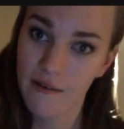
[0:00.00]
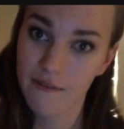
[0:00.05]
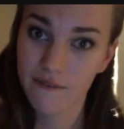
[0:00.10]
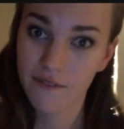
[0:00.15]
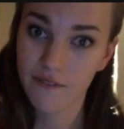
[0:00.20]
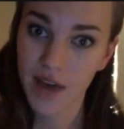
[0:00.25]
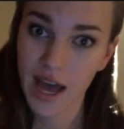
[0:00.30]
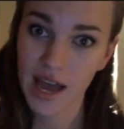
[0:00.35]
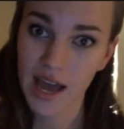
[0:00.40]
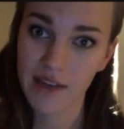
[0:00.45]

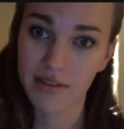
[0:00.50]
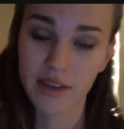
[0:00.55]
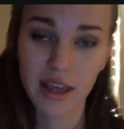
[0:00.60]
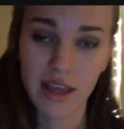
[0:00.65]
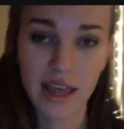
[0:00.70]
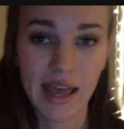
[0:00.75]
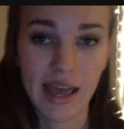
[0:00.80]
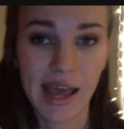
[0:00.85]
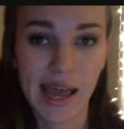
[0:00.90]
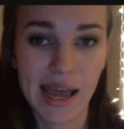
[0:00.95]
5.
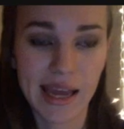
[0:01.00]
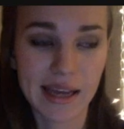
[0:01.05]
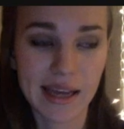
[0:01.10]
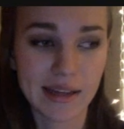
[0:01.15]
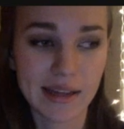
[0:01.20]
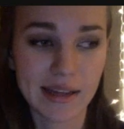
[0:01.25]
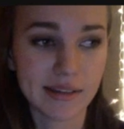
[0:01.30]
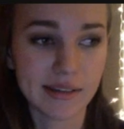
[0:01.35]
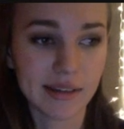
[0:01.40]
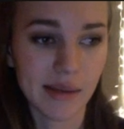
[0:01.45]

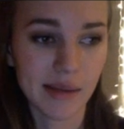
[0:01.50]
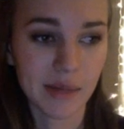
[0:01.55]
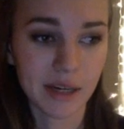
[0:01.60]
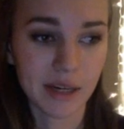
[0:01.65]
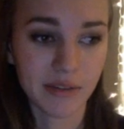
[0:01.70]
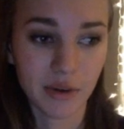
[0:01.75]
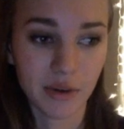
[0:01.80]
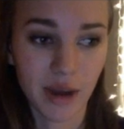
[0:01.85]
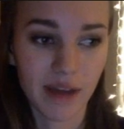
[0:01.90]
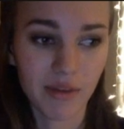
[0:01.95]
And, I mean,
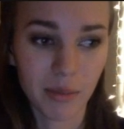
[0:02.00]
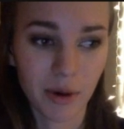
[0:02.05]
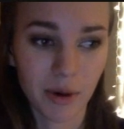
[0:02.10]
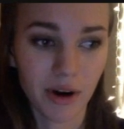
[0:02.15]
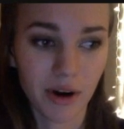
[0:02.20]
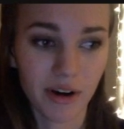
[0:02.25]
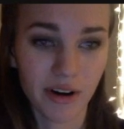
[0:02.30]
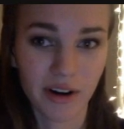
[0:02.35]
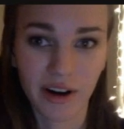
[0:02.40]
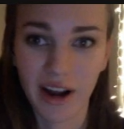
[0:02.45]
if you have a
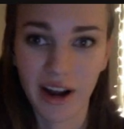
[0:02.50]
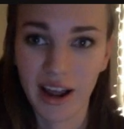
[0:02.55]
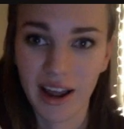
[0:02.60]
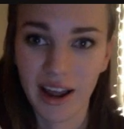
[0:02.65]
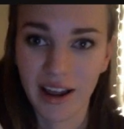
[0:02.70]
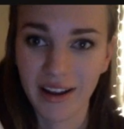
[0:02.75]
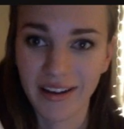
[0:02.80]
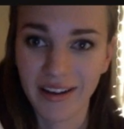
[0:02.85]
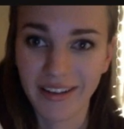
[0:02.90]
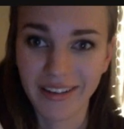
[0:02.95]
partner
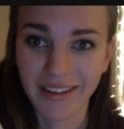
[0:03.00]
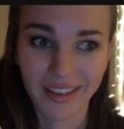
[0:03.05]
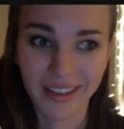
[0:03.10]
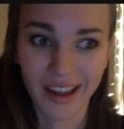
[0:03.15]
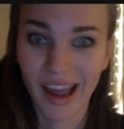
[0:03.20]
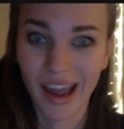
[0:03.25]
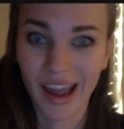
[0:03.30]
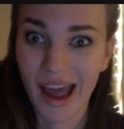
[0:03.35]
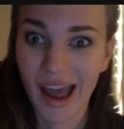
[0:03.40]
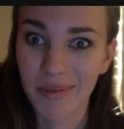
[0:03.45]
and they
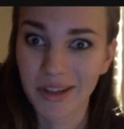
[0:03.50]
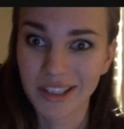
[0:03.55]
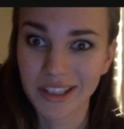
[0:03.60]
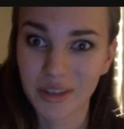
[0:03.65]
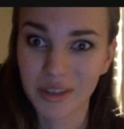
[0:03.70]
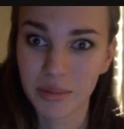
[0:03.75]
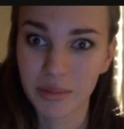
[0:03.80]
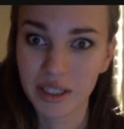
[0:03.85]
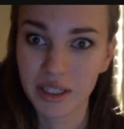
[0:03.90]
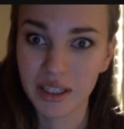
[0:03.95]
happen
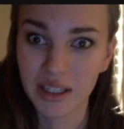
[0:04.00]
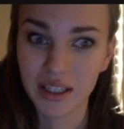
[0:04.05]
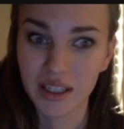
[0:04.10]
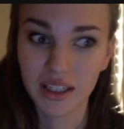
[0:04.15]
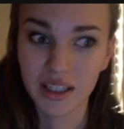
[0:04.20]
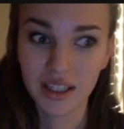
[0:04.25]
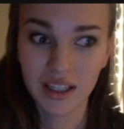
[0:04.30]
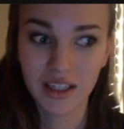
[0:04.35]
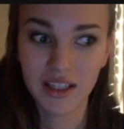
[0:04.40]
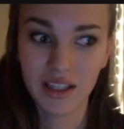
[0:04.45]
to be
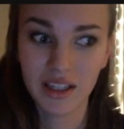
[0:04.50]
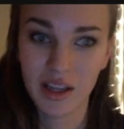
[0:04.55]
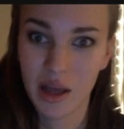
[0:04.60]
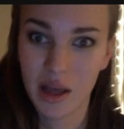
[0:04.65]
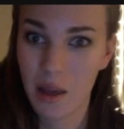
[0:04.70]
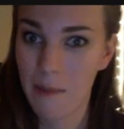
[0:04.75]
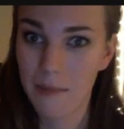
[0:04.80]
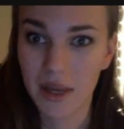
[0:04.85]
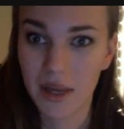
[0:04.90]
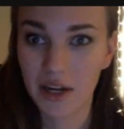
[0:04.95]

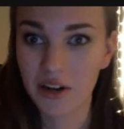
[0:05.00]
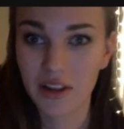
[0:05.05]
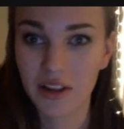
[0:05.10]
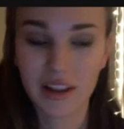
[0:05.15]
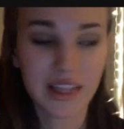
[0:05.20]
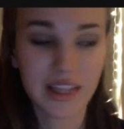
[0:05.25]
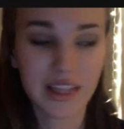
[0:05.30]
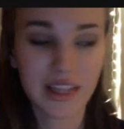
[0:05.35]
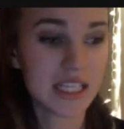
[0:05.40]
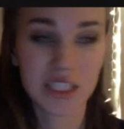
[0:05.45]
bigger
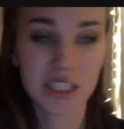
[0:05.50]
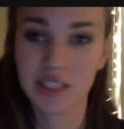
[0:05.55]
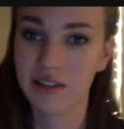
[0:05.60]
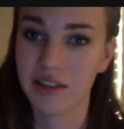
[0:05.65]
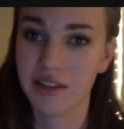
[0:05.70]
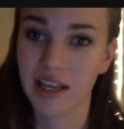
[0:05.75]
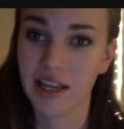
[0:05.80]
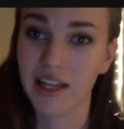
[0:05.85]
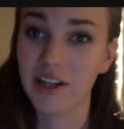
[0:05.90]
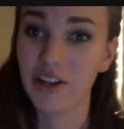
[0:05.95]
than this,
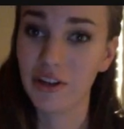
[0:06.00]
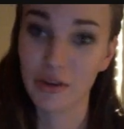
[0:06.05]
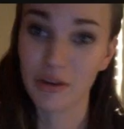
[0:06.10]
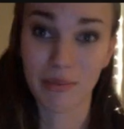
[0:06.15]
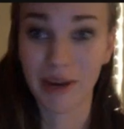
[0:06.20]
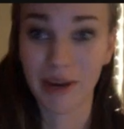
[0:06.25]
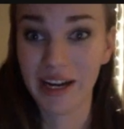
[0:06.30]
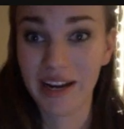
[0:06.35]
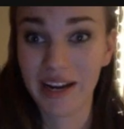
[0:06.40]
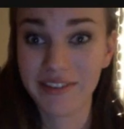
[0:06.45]
then you
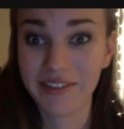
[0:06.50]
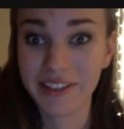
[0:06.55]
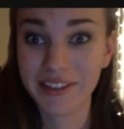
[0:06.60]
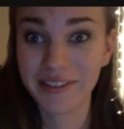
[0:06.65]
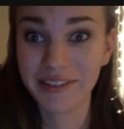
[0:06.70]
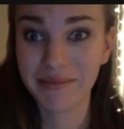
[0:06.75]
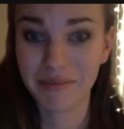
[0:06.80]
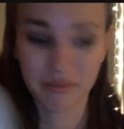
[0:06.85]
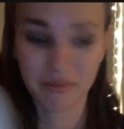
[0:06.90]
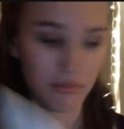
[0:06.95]
might have
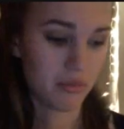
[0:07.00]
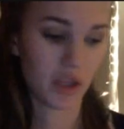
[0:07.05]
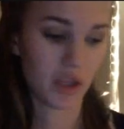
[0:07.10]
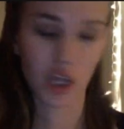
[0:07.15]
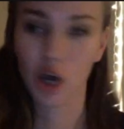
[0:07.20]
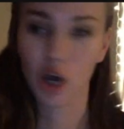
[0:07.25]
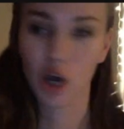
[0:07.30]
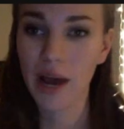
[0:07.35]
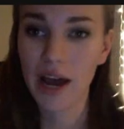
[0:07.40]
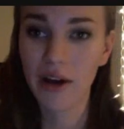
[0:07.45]
to
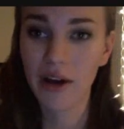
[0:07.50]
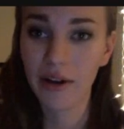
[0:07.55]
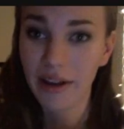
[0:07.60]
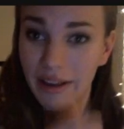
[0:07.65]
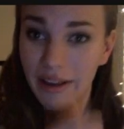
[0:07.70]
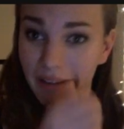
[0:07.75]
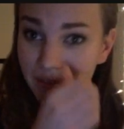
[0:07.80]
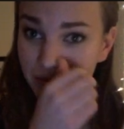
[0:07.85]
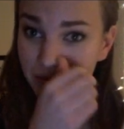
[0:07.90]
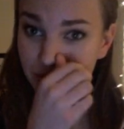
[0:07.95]
go out
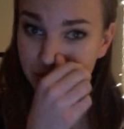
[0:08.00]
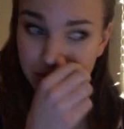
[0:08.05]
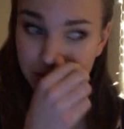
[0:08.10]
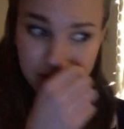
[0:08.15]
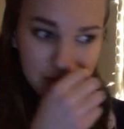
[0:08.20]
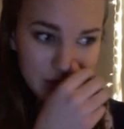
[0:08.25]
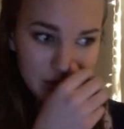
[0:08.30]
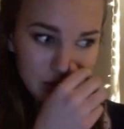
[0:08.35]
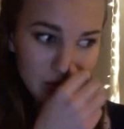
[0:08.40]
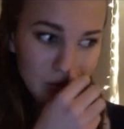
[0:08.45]

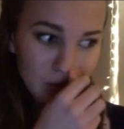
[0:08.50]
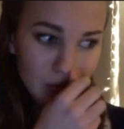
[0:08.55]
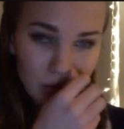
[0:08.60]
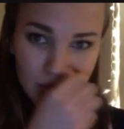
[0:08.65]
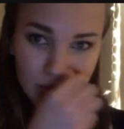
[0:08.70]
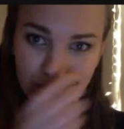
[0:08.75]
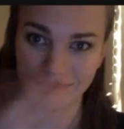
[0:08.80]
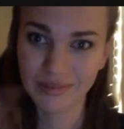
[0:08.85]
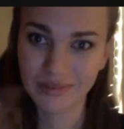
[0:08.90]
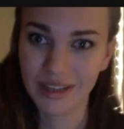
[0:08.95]

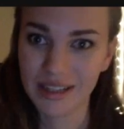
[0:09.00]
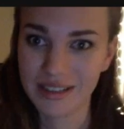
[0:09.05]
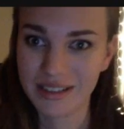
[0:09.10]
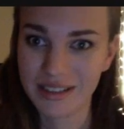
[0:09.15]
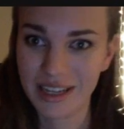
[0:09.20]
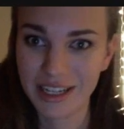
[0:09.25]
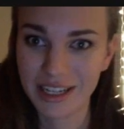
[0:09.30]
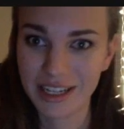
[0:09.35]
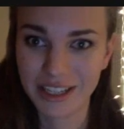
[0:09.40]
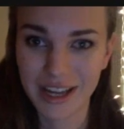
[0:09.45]
to a
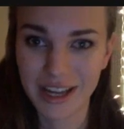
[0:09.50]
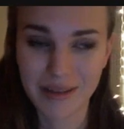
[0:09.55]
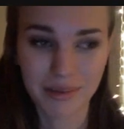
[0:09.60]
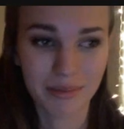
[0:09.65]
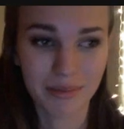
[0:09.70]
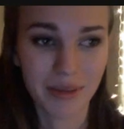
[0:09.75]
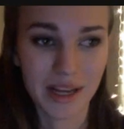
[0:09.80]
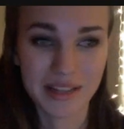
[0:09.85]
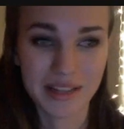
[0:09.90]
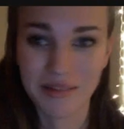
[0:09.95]
sex shop
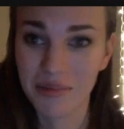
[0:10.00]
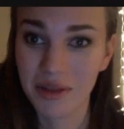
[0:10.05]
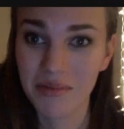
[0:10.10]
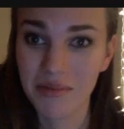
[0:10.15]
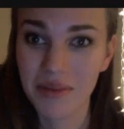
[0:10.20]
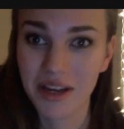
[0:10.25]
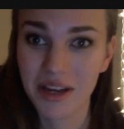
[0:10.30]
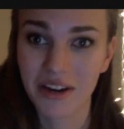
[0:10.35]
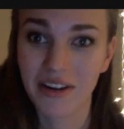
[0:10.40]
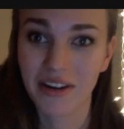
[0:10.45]
and buy something
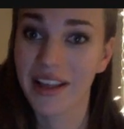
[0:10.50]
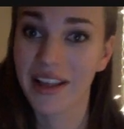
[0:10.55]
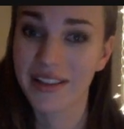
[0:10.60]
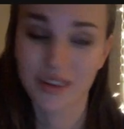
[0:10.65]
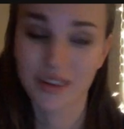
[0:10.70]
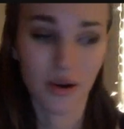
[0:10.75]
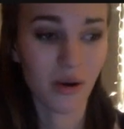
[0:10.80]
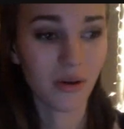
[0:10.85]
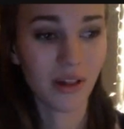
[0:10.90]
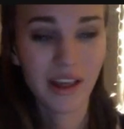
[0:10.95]
bigger, and that's
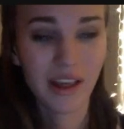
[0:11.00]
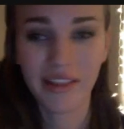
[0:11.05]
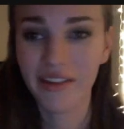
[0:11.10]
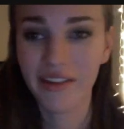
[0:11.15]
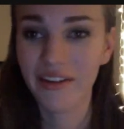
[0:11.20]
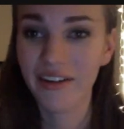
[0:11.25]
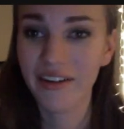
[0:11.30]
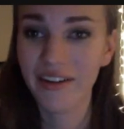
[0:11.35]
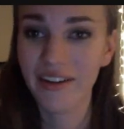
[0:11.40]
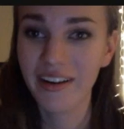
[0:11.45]
a whole
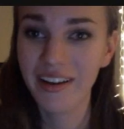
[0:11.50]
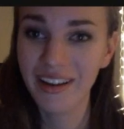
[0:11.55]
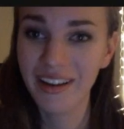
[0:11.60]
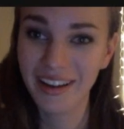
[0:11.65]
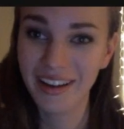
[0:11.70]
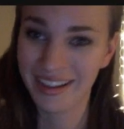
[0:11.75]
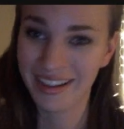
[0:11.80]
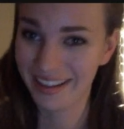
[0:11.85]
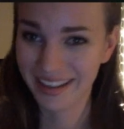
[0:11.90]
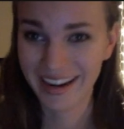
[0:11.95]
other
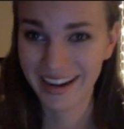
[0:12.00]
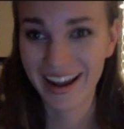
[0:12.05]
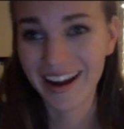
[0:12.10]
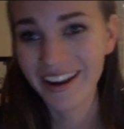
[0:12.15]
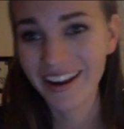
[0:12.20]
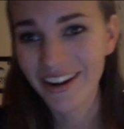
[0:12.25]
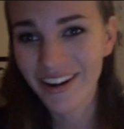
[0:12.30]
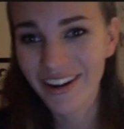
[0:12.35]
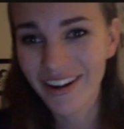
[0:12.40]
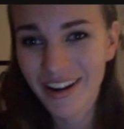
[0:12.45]
get out
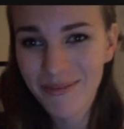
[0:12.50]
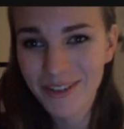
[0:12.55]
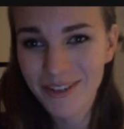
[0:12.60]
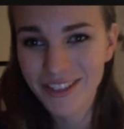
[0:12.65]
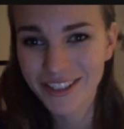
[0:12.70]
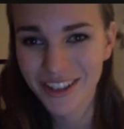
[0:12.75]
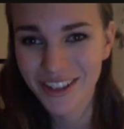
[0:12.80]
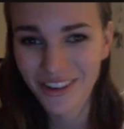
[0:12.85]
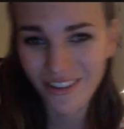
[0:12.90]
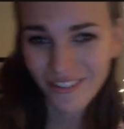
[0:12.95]
of your comfort
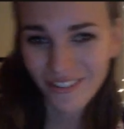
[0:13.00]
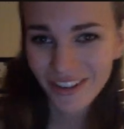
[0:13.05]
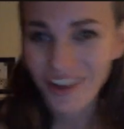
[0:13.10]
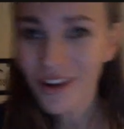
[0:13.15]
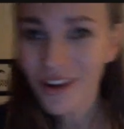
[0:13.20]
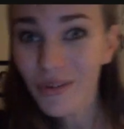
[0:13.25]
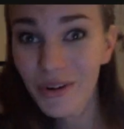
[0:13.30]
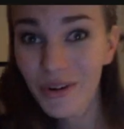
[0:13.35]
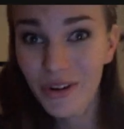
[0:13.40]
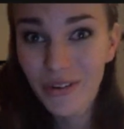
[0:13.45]
zone,
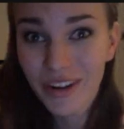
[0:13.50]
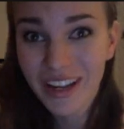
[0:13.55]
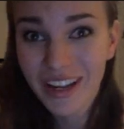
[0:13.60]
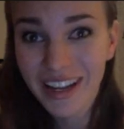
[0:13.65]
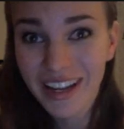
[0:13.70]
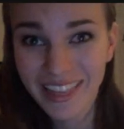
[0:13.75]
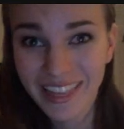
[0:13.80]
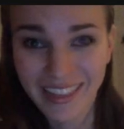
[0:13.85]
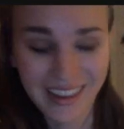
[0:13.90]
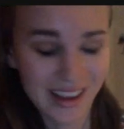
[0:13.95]
go do it
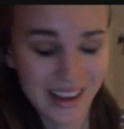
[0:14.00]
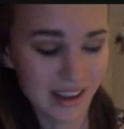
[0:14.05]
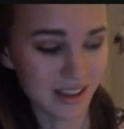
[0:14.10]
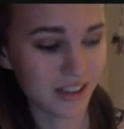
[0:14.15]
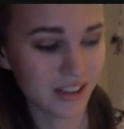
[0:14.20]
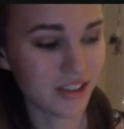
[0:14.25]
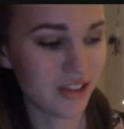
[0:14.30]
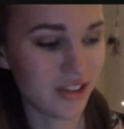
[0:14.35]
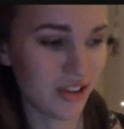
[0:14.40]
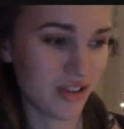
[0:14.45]
thing.
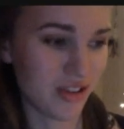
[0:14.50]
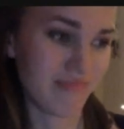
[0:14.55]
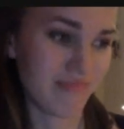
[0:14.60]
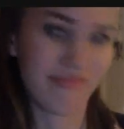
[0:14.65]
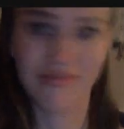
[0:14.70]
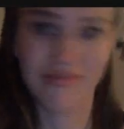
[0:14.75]
So,